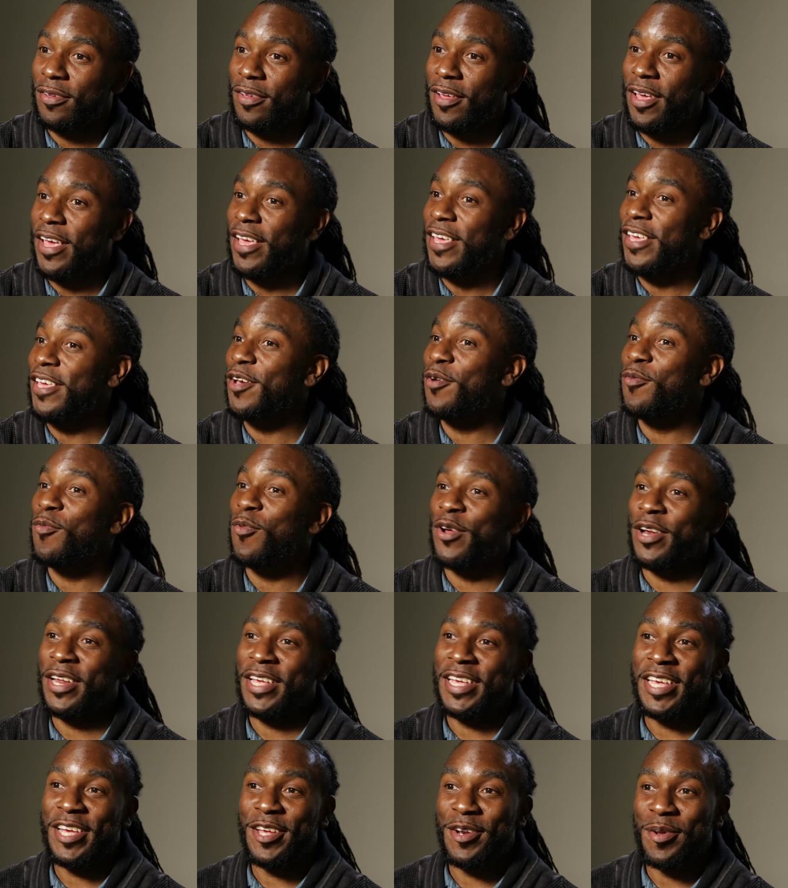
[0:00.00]
and he'll want
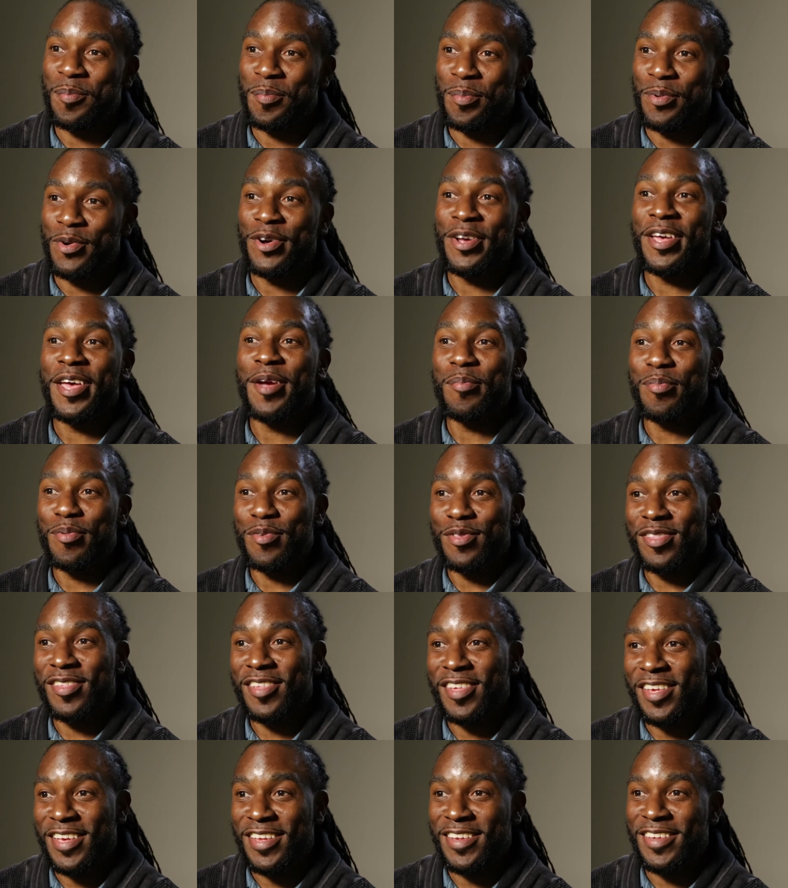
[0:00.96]
to get a book and
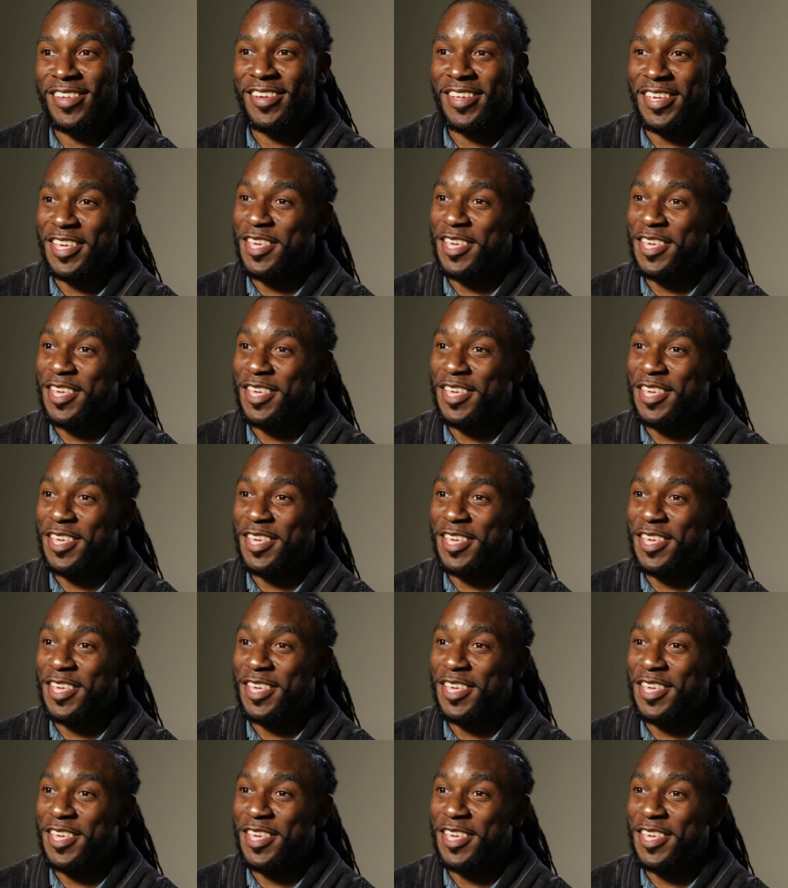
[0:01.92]
pretend,